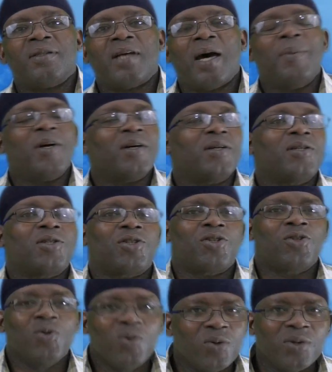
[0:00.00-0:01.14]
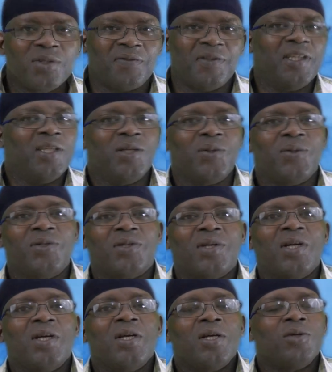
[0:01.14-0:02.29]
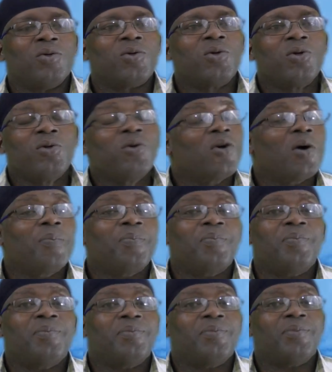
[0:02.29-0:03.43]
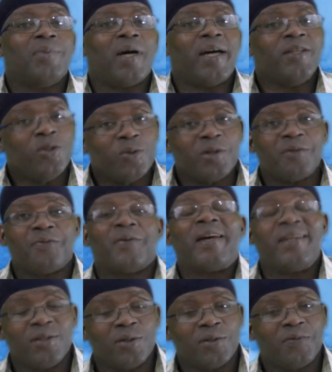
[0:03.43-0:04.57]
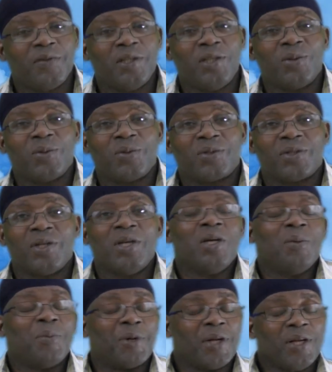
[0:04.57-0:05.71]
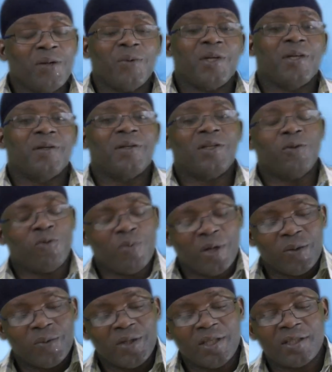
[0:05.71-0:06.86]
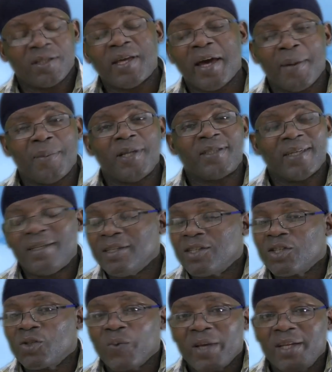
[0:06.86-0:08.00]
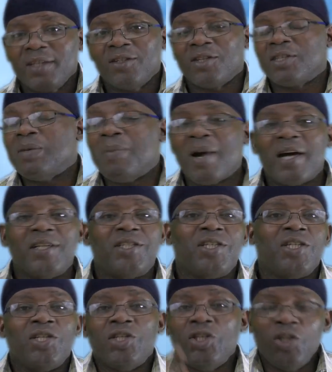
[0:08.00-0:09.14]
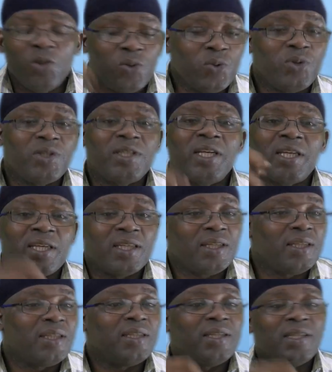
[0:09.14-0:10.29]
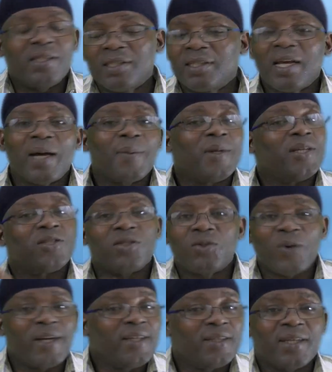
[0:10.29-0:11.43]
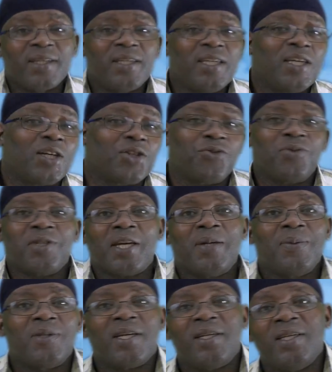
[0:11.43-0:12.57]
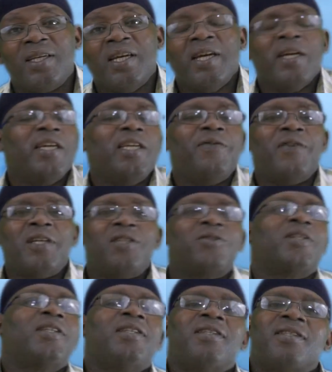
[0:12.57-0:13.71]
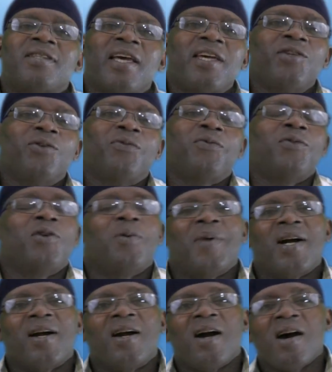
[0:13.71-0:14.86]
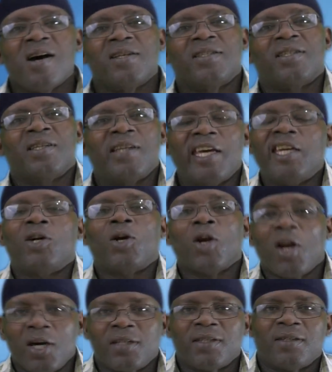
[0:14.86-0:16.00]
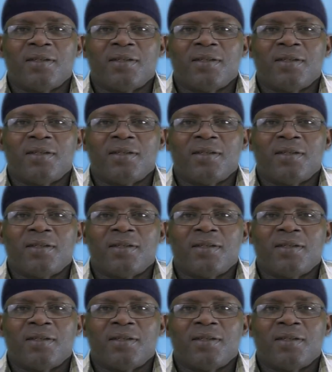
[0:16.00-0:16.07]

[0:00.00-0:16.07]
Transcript: I'm not gonna show those videos. You could look up and you will find those videos. But anyway, the woman with this tablet and it's swelling. Just imagine you taking these tablets twice a day or 3 times a day. Eventually inside you're full up of gas, like clot.